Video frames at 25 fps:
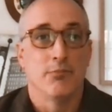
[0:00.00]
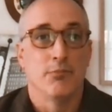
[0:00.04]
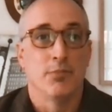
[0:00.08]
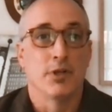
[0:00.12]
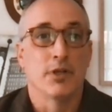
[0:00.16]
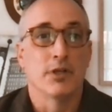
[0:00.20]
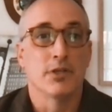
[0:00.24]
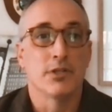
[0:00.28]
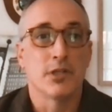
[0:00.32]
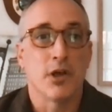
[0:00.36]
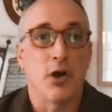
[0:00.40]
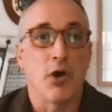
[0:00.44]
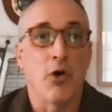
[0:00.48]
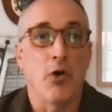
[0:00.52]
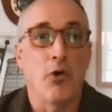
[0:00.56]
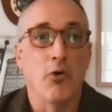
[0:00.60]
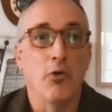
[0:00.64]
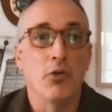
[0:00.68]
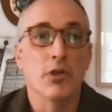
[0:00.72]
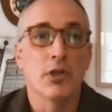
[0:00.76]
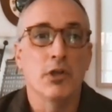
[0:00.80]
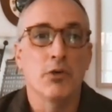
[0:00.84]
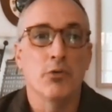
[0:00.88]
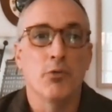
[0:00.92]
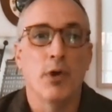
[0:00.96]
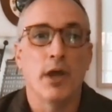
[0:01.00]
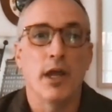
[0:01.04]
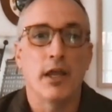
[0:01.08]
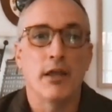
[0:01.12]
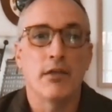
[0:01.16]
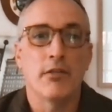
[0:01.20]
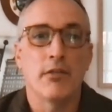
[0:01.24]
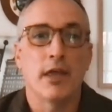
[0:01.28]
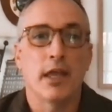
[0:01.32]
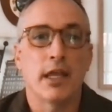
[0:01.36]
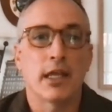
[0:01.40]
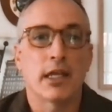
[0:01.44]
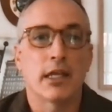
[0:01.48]
Because the only way
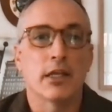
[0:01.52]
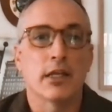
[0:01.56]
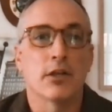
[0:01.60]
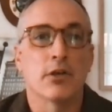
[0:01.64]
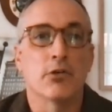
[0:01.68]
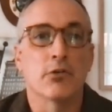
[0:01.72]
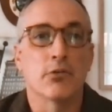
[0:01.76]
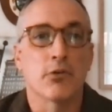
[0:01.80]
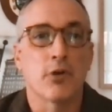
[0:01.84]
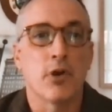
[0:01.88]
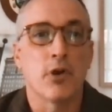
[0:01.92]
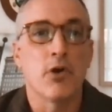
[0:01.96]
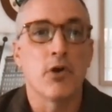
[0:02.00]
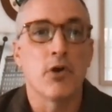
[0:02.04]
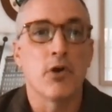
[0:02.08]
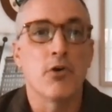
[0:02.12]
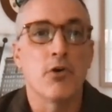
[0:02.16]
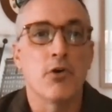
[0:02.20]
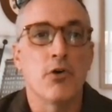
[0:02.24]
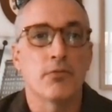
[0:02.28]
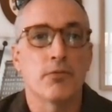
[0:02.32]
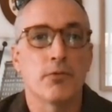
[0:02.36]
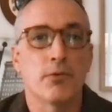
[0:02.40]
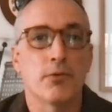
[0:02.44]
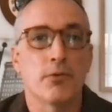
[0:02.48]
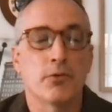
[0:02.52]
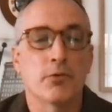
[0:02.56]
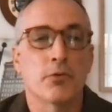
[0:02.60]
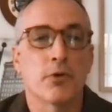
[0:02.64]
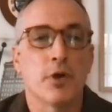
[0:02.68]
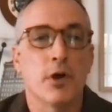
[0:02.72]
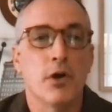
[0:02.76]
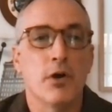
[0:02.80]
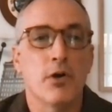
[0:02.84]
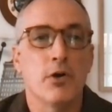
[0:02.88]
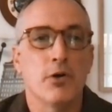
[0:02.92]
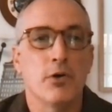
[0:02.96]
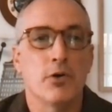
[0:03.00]
they can
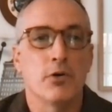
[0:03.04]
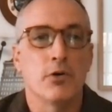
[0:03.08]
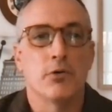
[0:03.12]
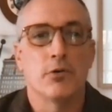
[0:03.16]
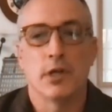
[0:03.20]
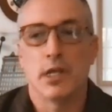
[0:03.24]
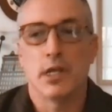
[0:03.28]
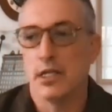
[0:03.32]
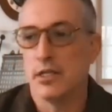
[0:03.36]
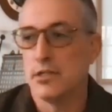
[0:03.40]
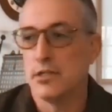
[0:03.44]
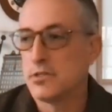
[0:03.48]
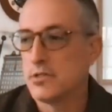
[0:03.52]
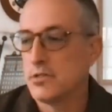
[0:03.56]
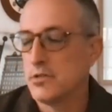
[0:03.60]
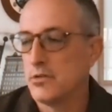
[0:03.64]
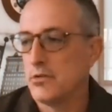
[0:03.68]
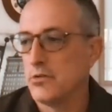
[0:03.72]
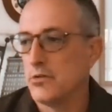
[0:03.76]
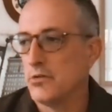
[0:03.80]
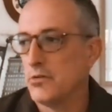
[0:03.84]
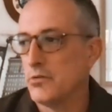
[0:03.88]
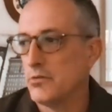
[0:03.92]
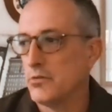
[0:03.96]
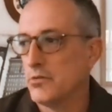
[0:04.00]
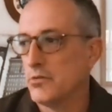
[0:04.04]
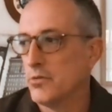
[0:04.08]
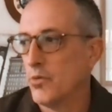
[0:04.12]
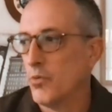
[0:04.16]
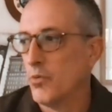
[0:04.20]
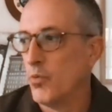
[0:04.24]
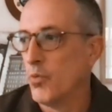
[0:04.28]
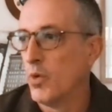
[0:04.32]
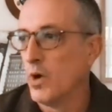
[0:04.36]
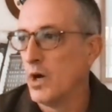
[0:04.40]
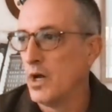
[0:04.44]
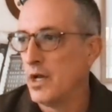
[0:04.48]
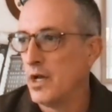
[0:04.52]
grow into
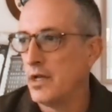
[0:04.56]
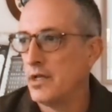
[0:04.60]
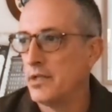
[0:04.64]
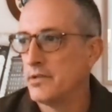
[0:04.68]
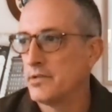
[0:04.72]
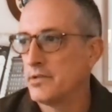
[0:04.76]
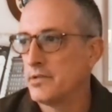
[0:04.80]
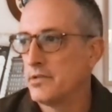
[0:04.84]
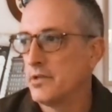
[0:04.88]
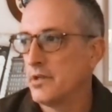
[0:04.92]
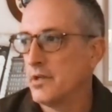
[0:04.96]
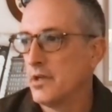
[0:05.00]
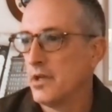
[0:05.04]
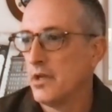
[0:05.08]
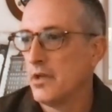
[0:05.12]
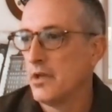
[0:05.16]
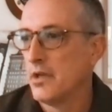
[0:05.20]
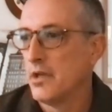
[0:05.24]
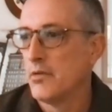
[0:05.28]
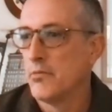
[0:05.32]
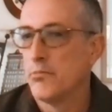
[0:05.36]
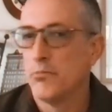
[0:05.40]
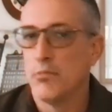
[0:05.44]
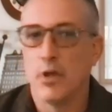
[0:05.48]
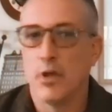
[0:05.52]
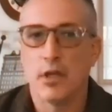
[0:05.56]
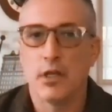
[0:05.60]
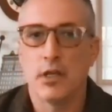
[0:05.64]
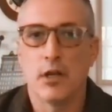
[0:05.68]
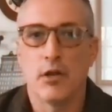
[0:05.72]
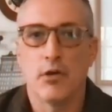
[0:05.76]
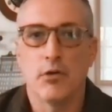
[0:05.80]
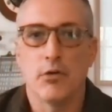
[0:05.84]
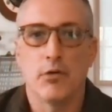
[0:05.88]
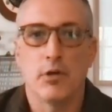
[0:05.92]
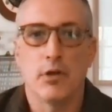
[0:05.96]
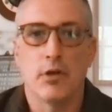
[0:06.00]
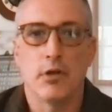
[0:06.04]
what,
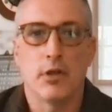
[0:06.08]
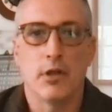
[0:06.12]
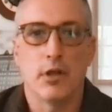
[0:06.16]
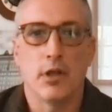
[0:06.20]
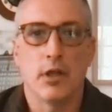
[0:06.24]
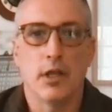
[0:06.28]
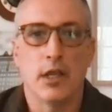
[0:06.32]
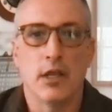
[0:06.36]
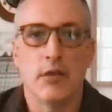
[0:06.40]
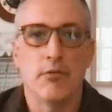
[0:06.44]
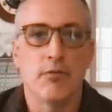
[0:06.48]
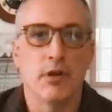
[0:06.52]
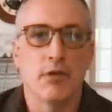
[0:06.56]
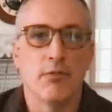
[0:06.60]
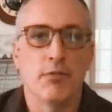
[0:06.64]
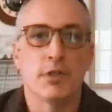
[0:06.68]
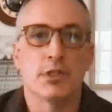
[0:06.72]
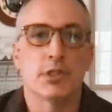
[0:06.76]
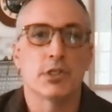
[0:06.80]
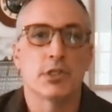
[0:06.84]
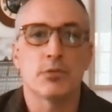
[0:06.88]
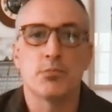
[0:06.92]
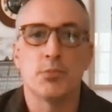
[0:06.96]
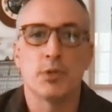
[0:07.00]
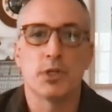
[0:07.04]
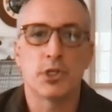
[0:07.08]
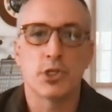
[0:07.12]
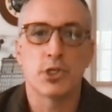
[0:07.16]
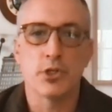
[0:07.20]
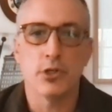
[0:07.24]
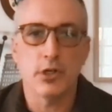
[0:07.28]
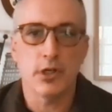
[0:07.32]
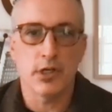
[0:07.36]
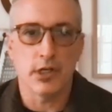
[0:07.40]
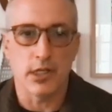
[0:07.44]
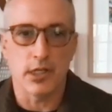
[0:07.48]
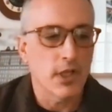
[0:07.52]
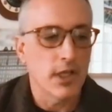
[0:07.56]
even if it's just
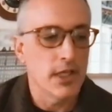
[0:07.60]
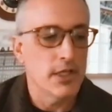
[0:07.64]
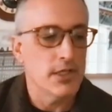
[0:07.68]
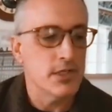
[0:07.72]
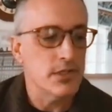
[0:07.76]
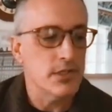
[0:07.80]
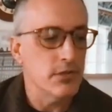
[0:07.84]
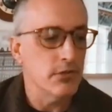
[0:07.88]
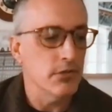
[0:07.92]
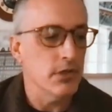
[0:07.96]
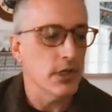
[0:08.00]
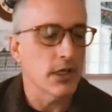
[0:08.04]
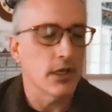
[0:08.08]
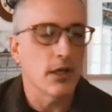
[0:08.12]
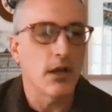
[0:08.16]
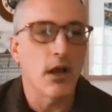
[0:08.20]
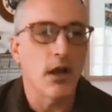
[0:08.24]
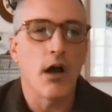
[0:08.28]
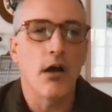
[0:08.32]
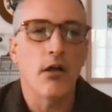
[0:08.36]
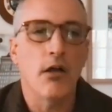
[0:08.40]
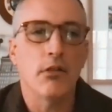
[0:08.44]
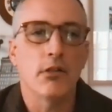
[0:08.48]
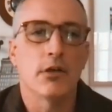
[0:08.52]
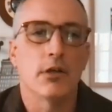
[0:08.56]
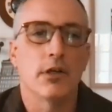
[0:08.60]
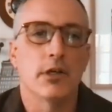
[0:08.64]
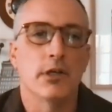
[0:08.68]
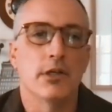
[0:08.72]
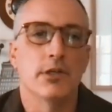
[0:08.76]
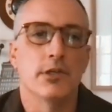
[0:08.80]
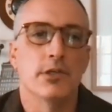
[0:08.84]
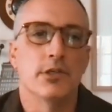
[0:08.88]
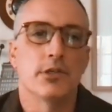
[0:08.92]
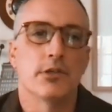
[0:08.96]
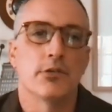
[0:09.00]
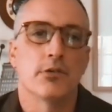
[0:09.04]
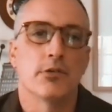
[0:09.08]
maturity, is to
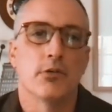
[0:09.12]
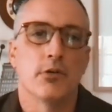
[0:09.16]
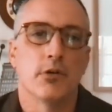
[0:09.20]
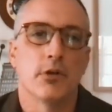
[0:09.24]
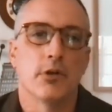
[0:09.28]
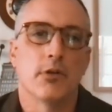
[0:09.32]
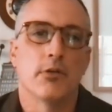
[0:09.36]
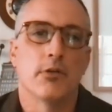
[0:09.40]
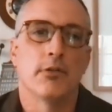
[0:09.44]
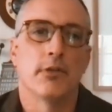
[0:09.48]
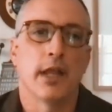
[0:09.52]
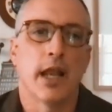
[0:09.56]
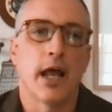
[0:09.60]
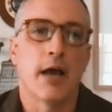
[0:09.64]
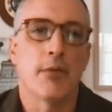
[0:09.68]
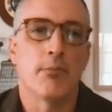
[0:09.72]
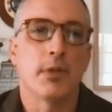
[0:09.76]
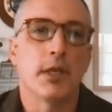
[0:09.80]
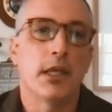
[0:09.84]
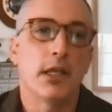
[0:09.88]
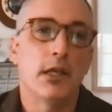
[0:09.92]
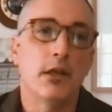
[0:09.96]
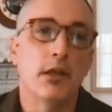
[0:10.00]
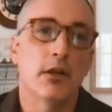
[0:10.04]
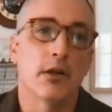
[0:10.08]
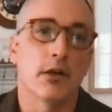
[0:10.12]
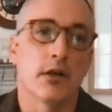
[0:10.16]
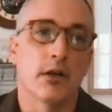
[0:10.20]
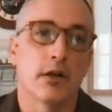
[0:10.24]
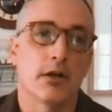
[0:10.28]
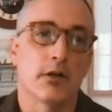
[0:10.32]
acknowledge that I'm here.